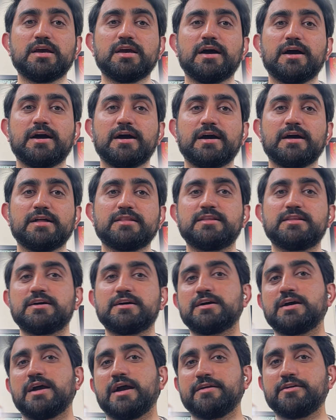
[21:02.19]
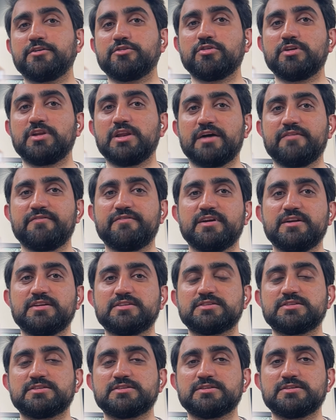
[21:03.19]
The editorial
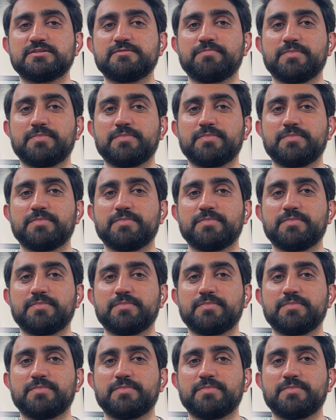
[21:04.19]
office